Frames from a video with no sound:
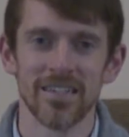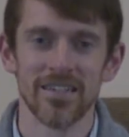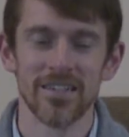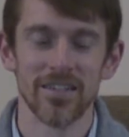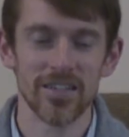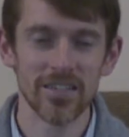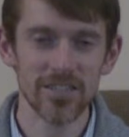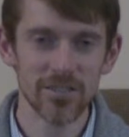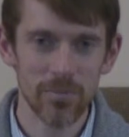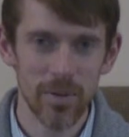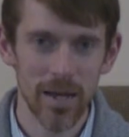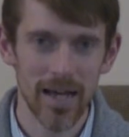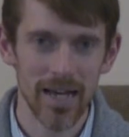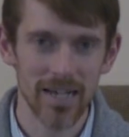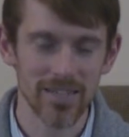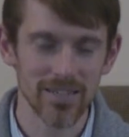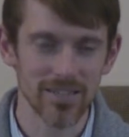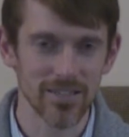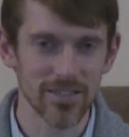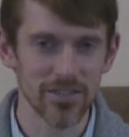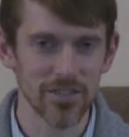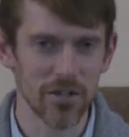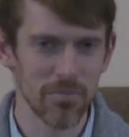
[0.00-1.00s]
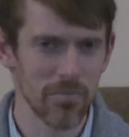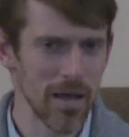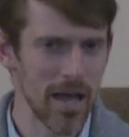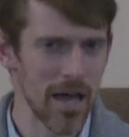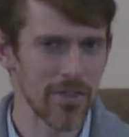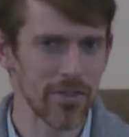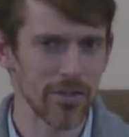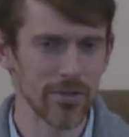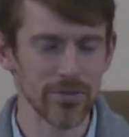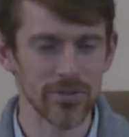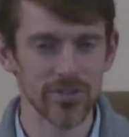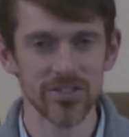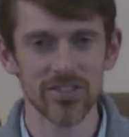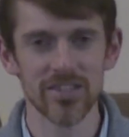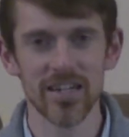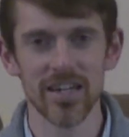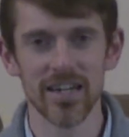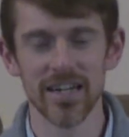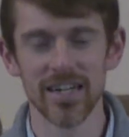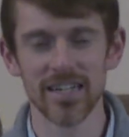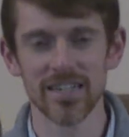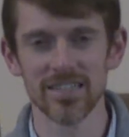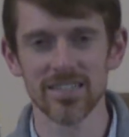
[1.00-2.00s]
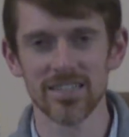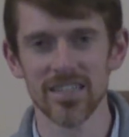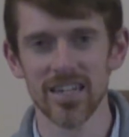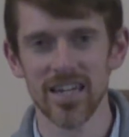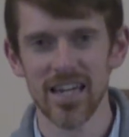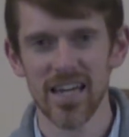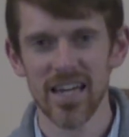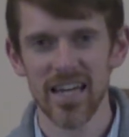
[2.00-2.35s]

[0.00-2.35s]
This passage in Matthew 6